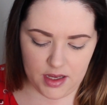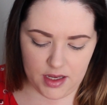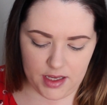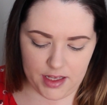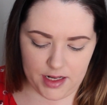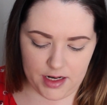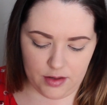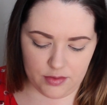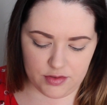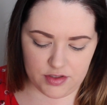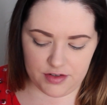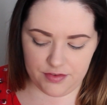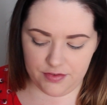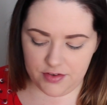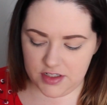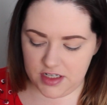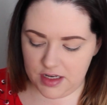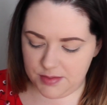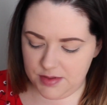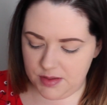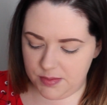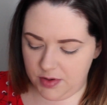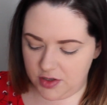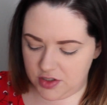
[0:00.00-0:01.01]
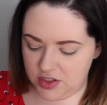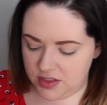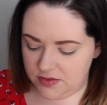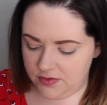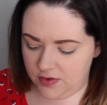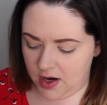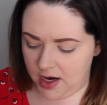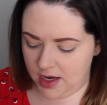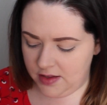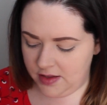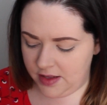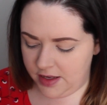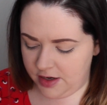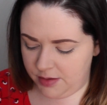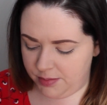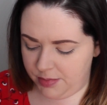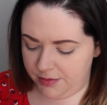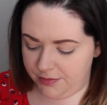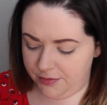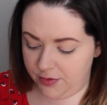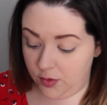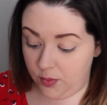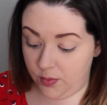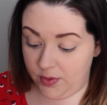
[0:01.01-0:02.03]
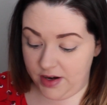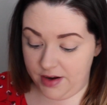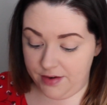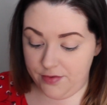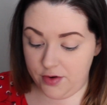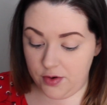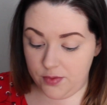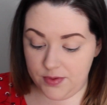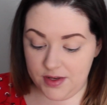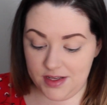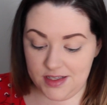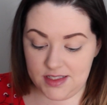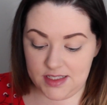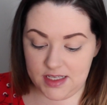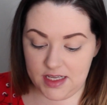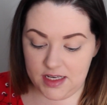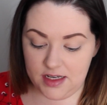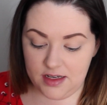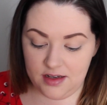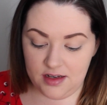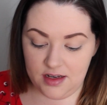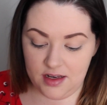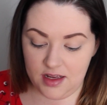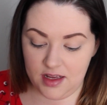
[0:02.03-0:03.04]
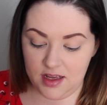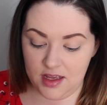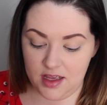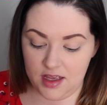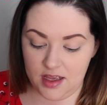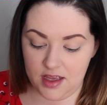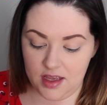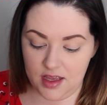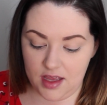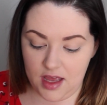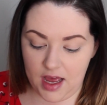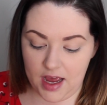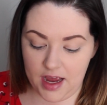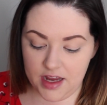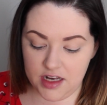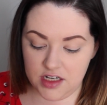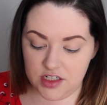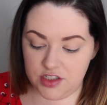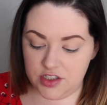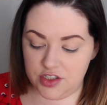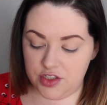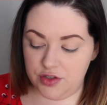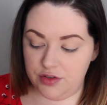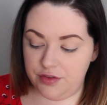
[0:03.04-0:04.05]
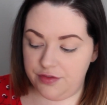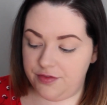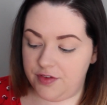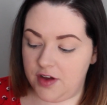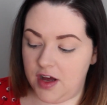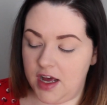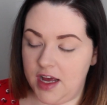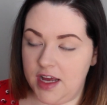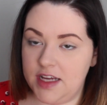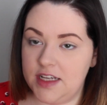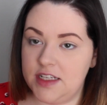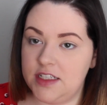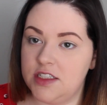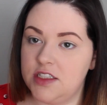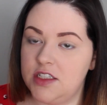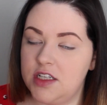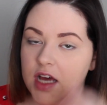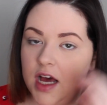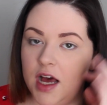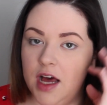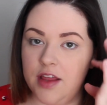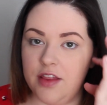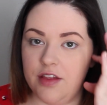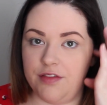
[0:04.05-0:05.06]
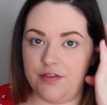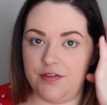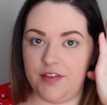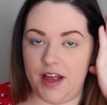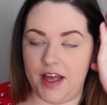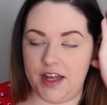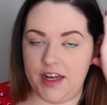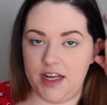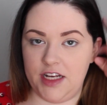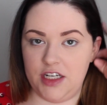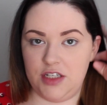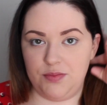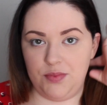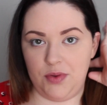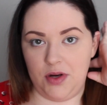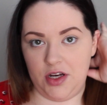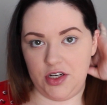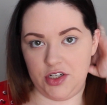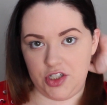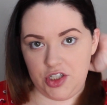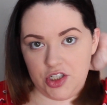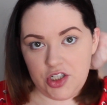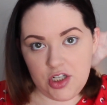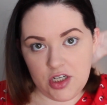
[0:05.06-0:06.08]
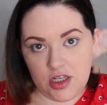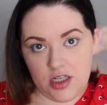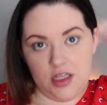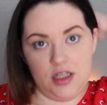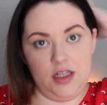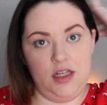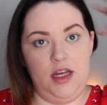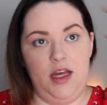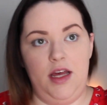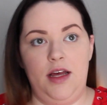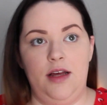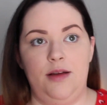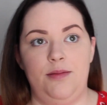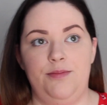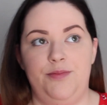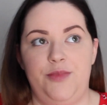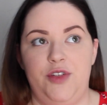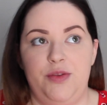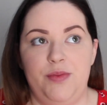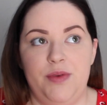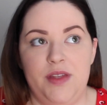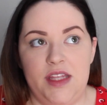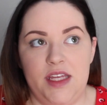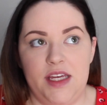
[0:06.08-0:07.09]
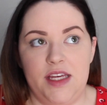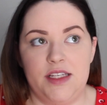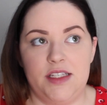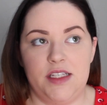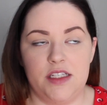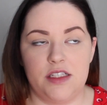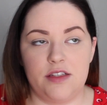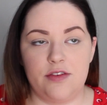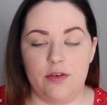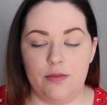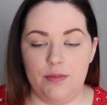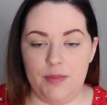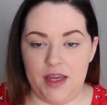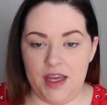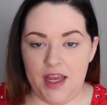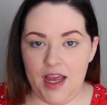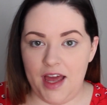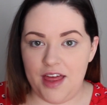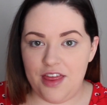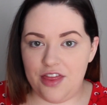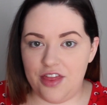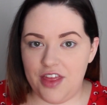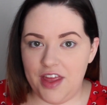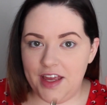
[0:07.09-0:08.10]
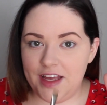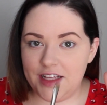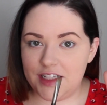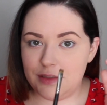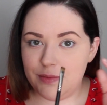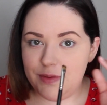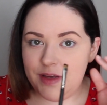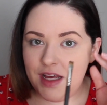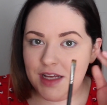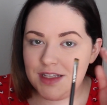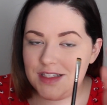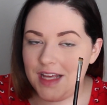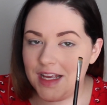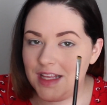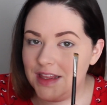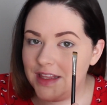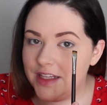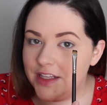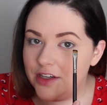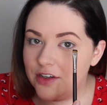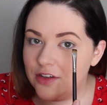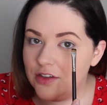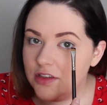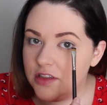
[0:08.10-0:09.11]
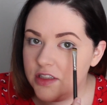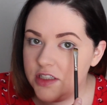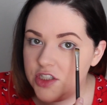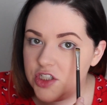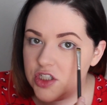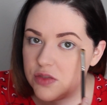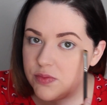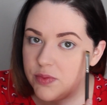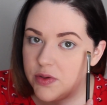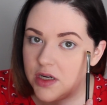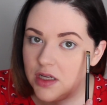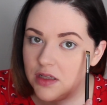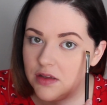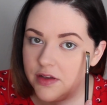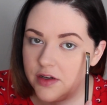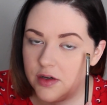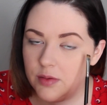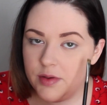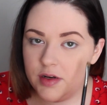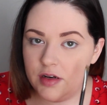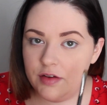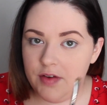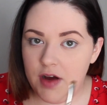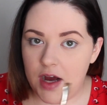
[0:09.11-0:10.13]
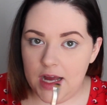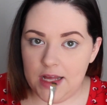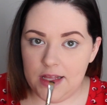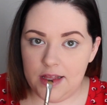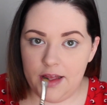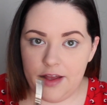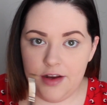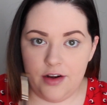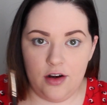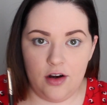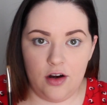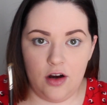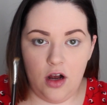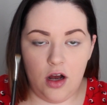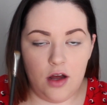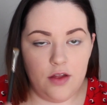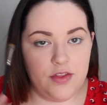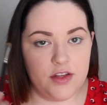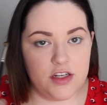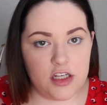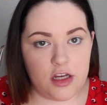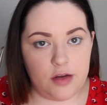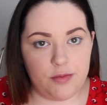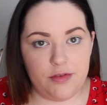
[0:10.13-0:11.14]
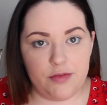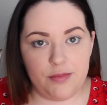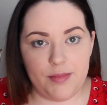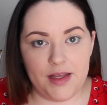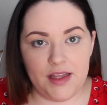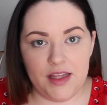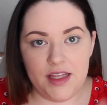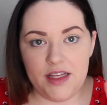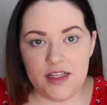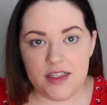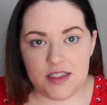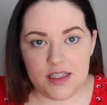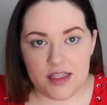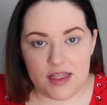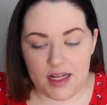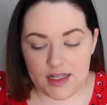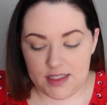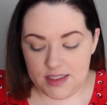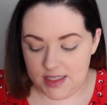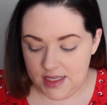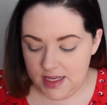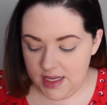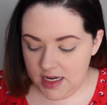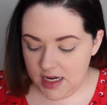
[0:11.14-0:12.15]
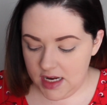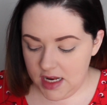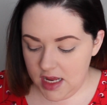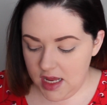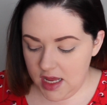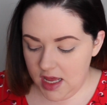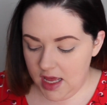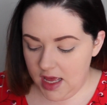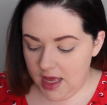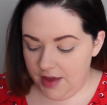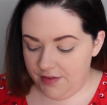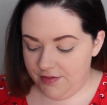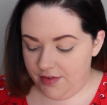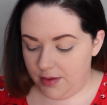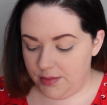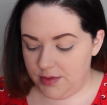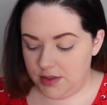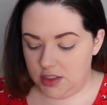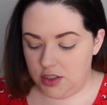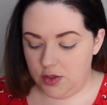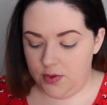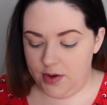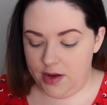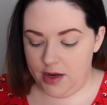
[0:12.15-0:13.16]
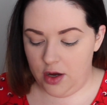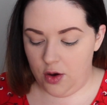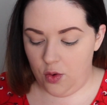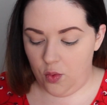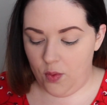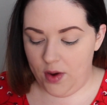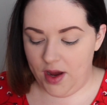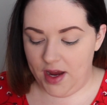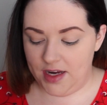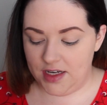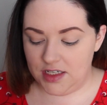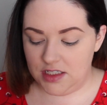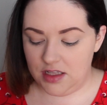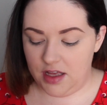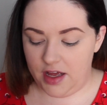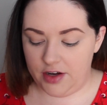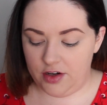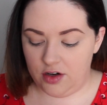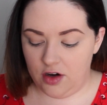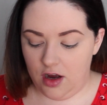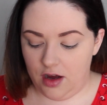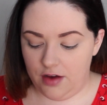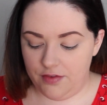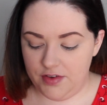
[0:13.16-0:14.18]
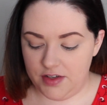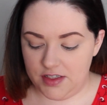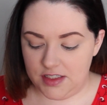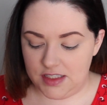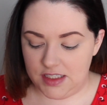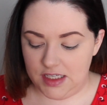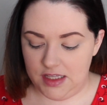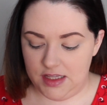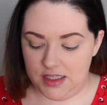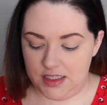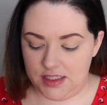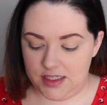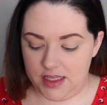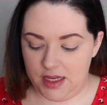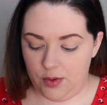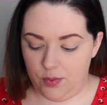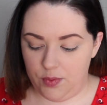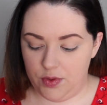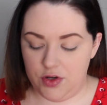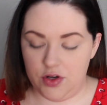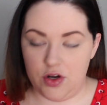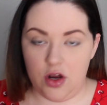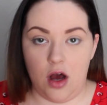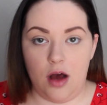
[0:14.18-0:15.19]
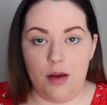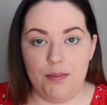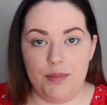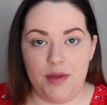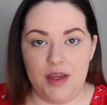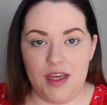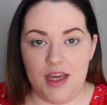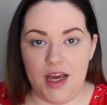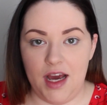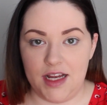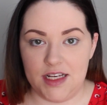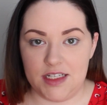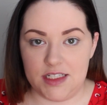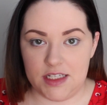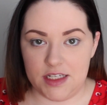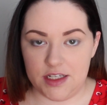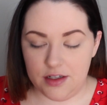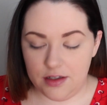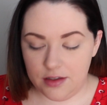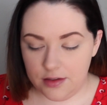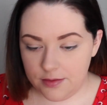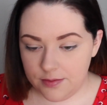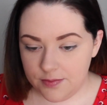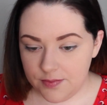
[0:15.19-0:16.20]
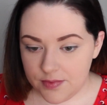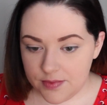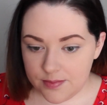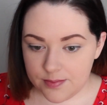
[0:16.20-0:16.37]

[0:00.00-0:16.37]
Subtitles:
you know, different types of brushes for eyeliner, but for whatever reason I do find the flat edge brush to be the easiest for me. I think it's because I literally just put a little bit of eyeliner on the top of my lids and that's it. If I was doing a winged liner, obviously this like would not be ideal.